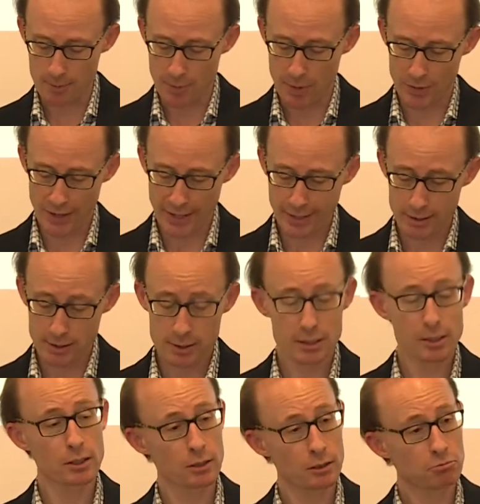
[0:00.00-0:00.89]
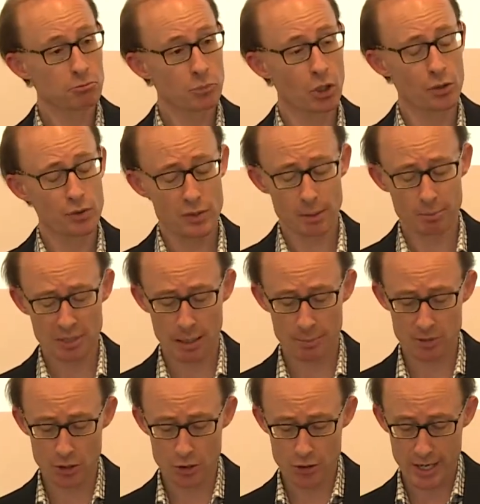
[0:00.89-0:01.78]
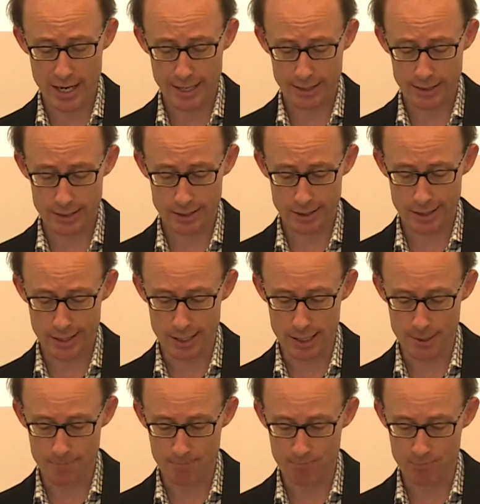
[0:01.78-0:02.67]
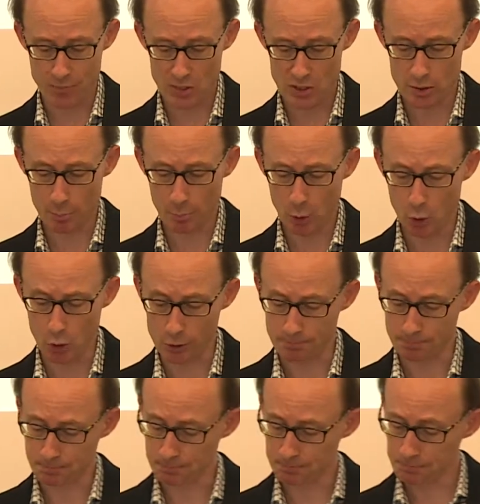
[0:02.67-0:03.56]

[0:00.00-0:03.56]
they can still, sometimes attract support.